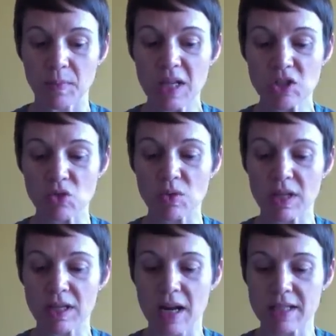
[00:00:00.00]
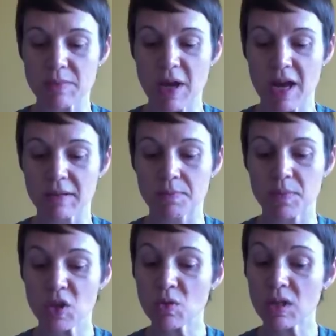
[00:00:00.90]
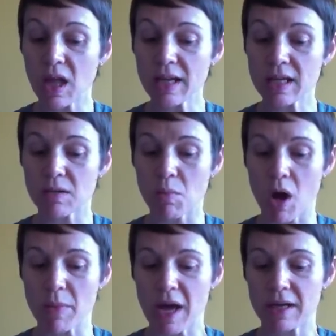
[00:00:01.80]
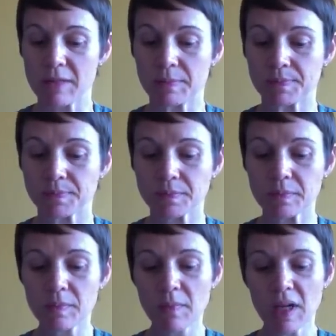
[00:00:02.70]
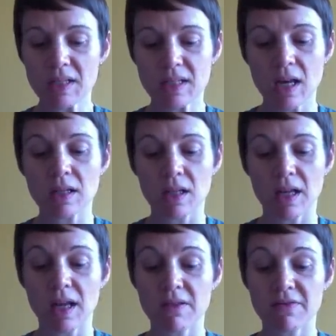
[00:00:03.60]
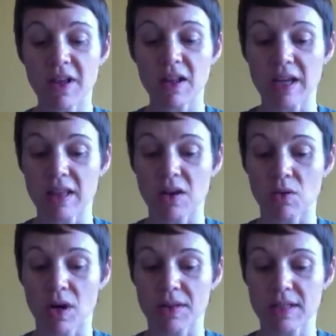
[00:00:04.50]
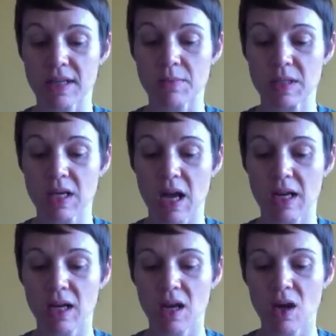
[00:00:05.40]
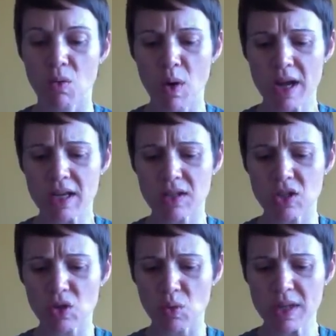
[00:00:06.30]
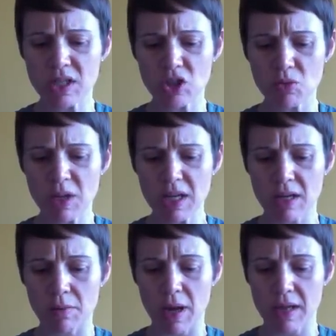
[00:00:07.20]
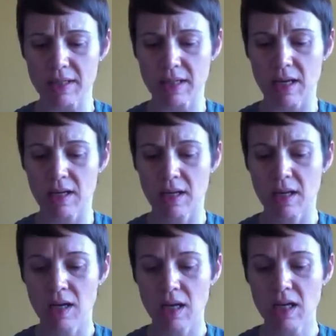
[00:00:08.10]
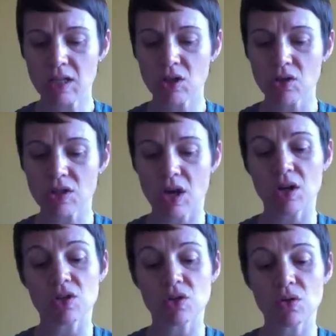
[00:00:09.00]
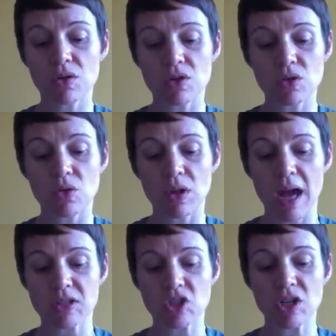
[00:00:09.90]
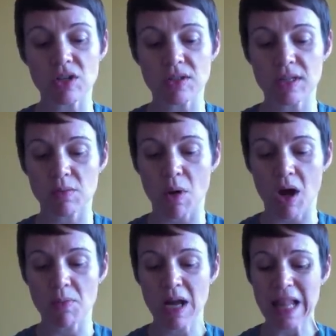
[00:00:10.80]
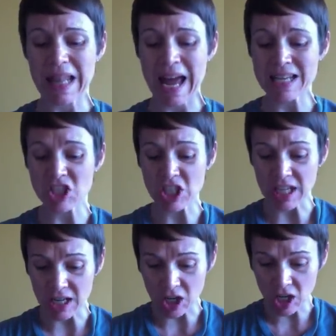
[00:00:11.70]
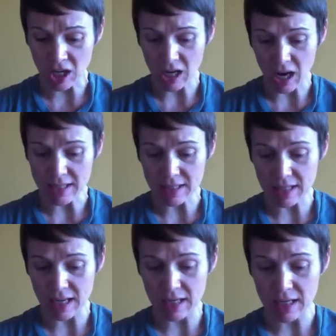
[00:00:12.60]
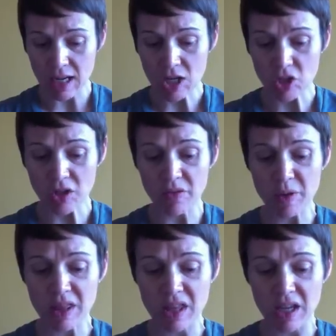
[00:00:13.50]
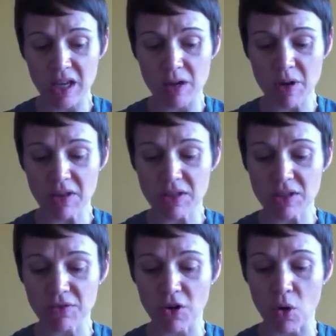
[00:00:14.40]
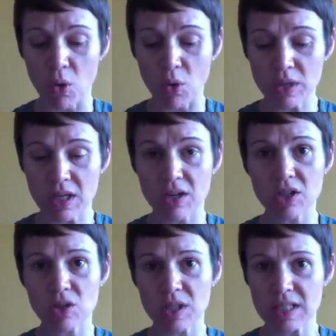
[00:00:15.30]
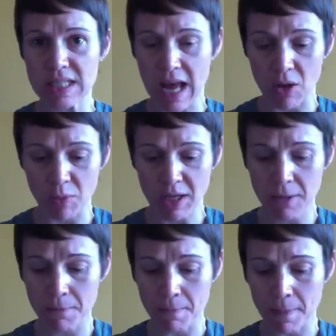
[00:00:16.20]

"He's a really nice man. You would like him," Mom added. Suddenly, it felt like they were on the same side. "Wait, so when did you meet him?" I said. "He took us on a tour of the school last year," said Mom. "Last year?" I said. "So you've been thinking about this for a whole year and you didn't tell me?"